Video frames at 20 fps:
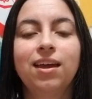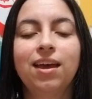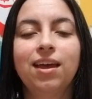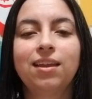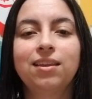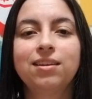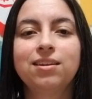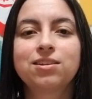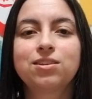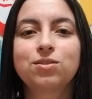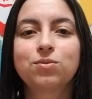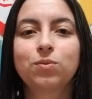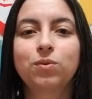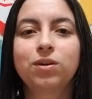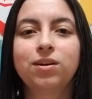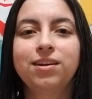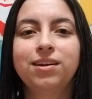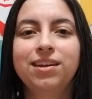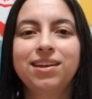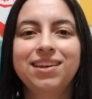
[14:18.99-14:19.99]
and this
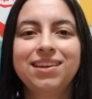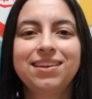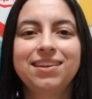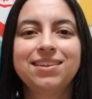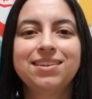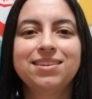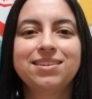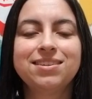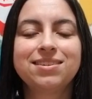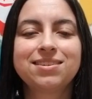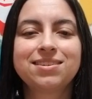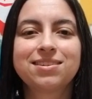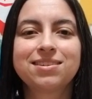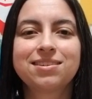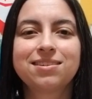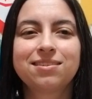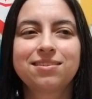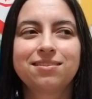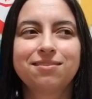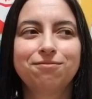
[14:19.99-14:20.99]
one
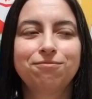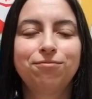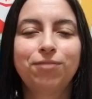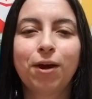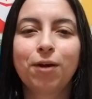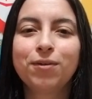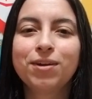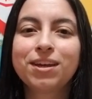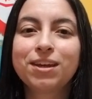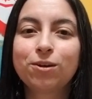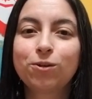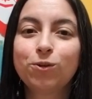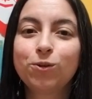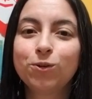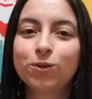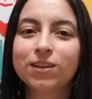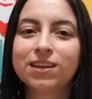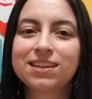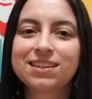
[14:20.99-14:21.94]
is very cool.